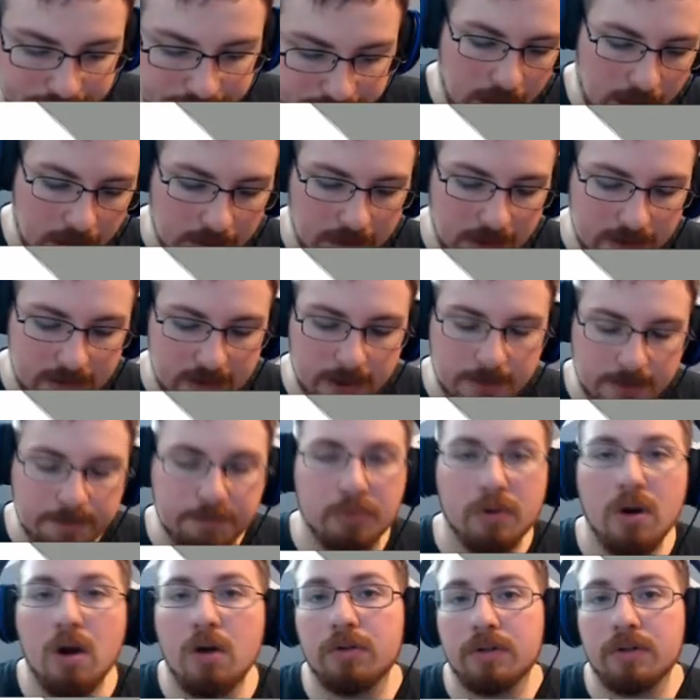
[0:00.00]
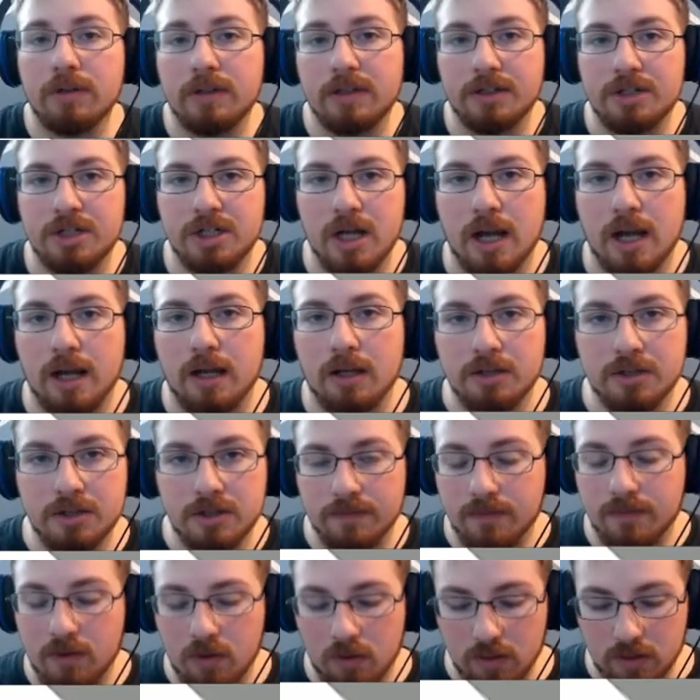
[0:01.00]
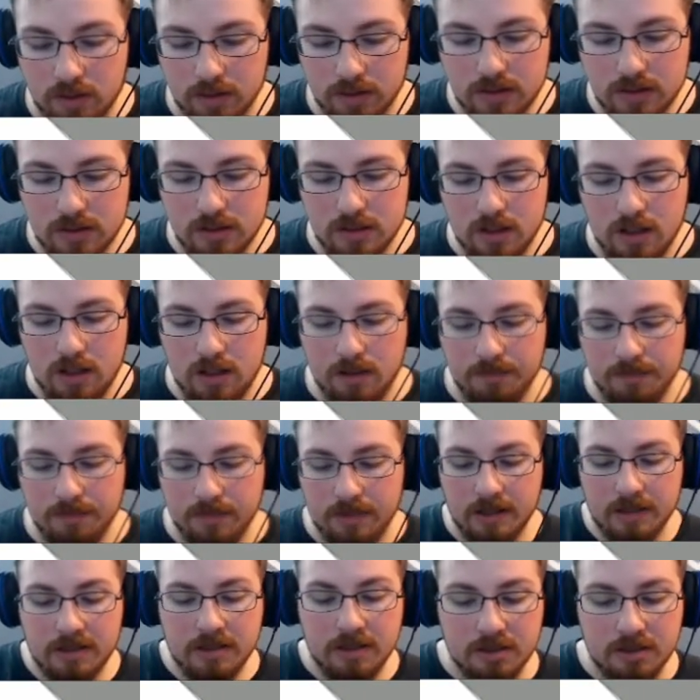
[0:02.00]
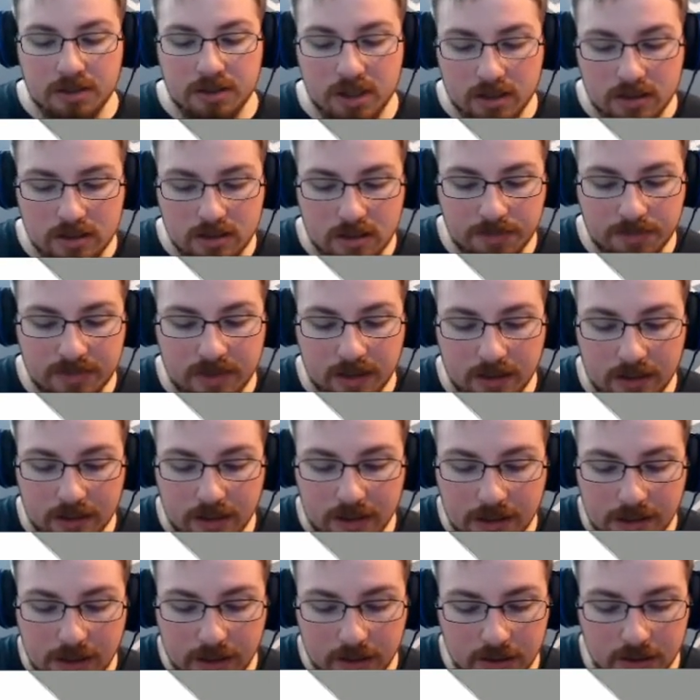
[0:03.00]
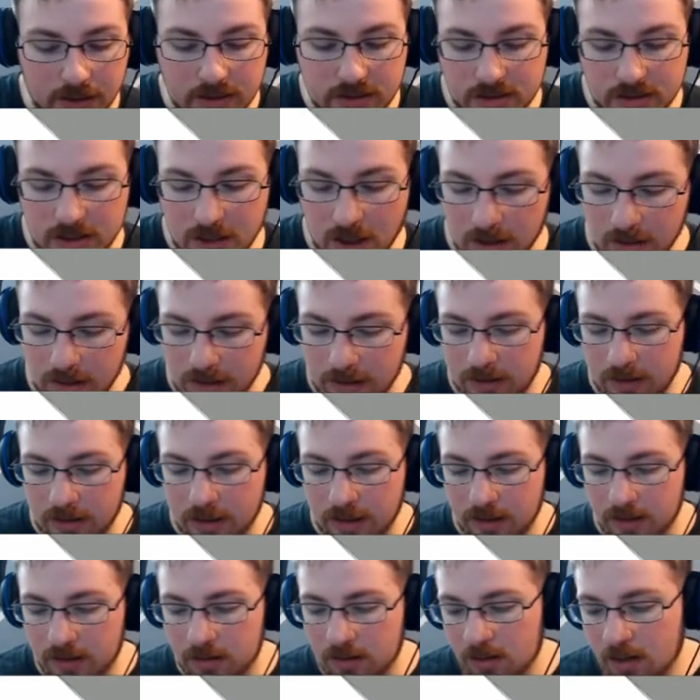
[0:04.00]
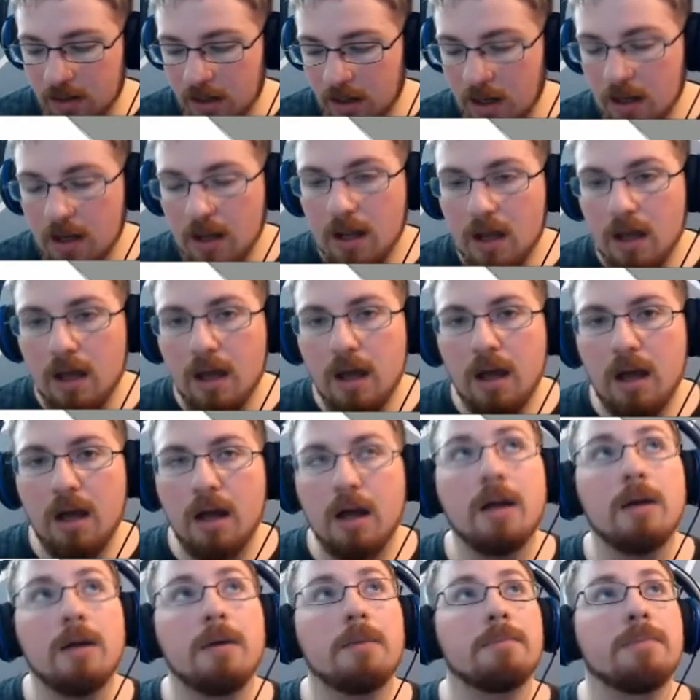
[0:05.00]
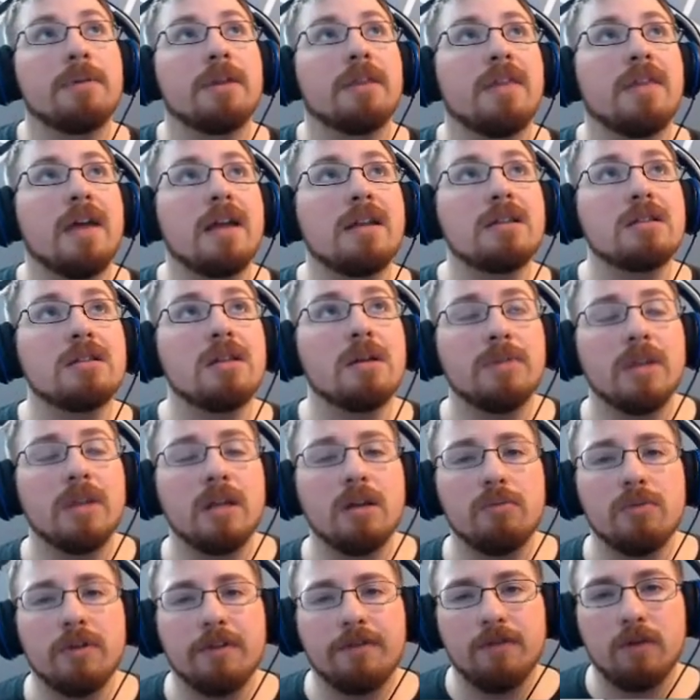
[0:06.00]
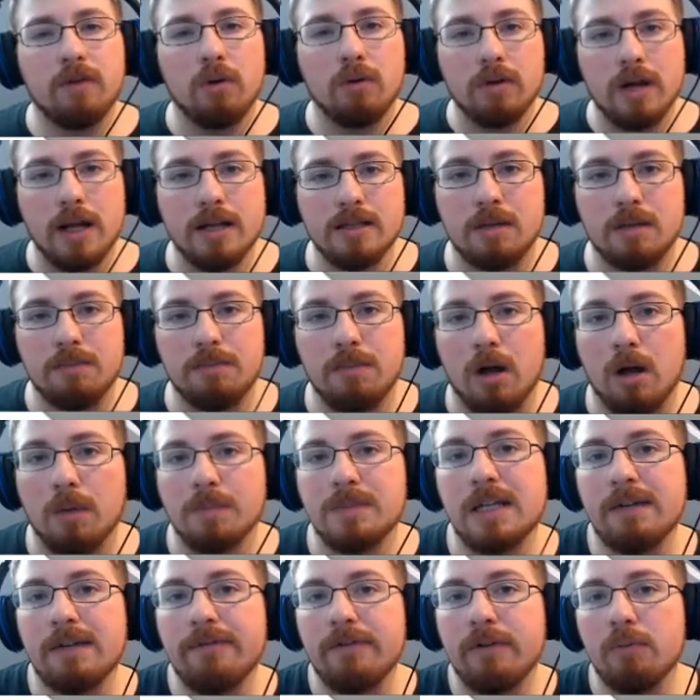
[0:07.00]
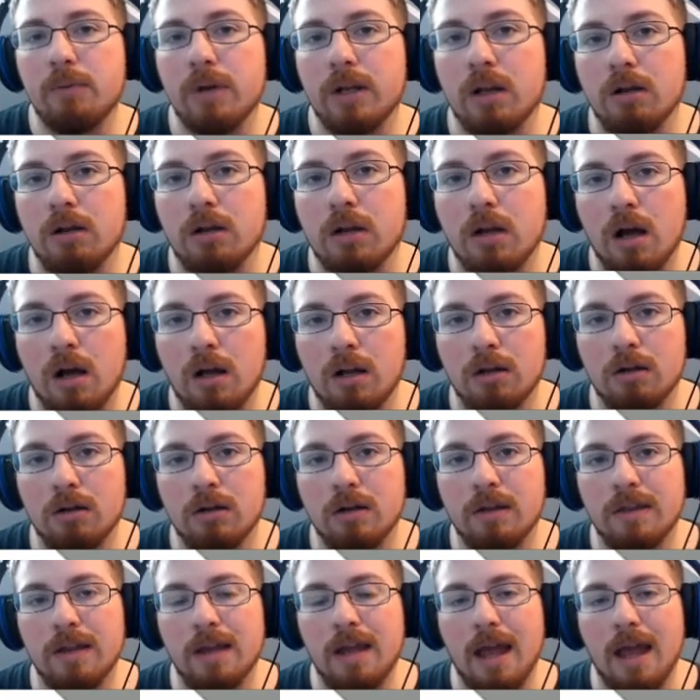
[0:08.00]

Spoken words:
And this is prone to change, of course. This is just something to get us started here. But then something with fluorescent bulbs, even when they're colored, the